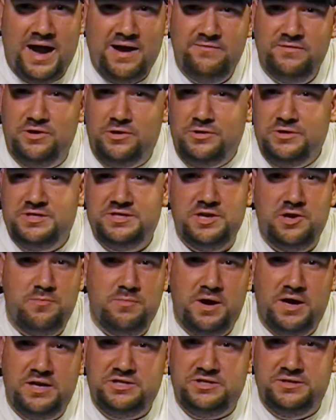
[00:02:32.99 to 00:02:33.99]
I've learned
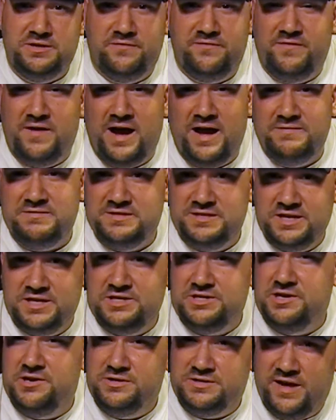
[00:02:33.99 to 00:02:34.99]
so much in the five,
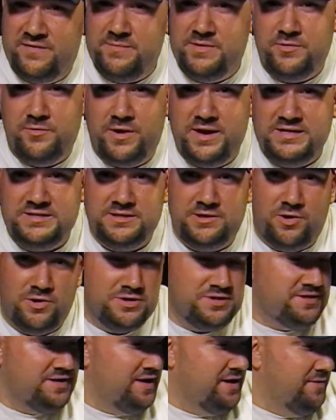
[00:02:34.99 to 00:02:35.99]
six years I've been
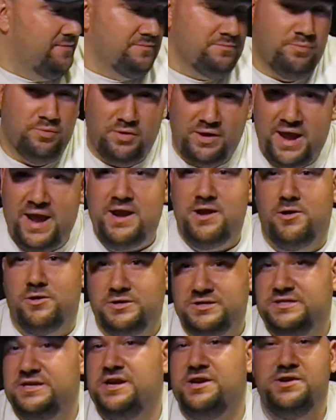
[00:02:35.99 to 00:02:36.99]
racing RC, playing
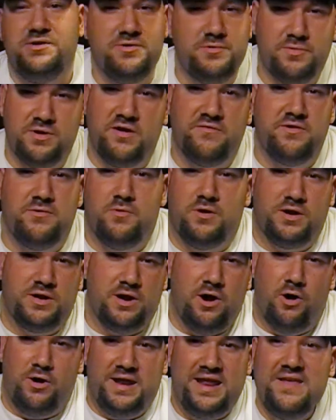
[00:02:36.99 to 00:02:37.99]
RC, doing whatever you
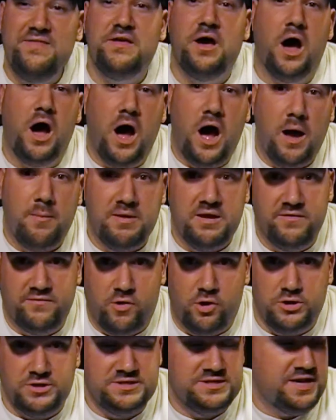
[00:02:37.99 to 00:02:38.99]
want to call it, in the
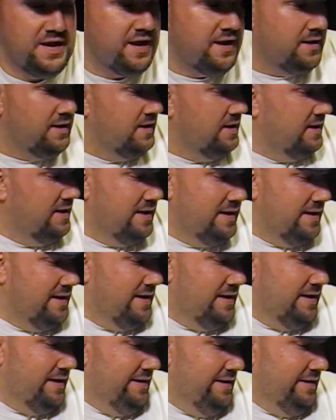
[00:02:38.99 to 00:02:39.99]
hobby of RC.
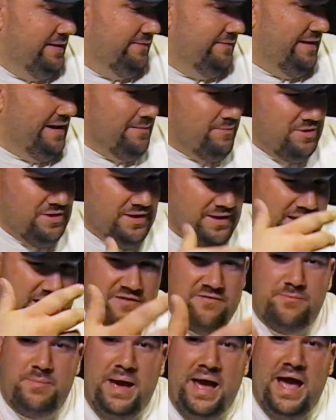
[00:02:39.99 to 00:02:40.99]
Then I'm going
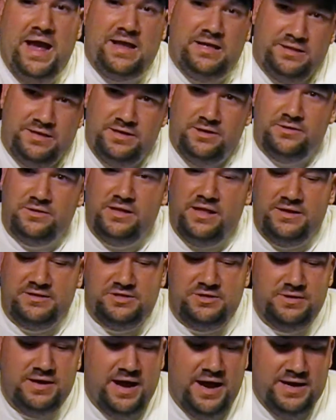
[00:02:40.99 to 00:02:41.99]
to give back a little,
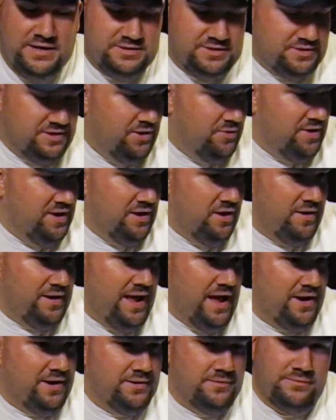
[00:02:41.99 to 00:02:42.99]
let you guys you know in
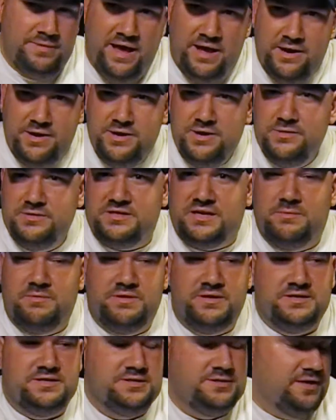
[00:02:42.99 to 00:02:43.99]
on how to how to do
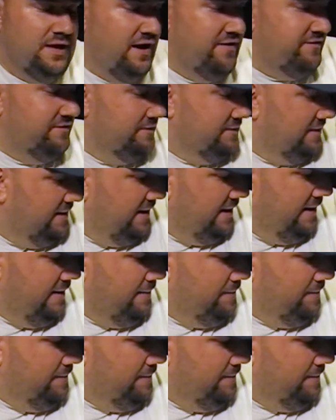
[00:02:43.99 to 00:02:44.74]
some of this stuff.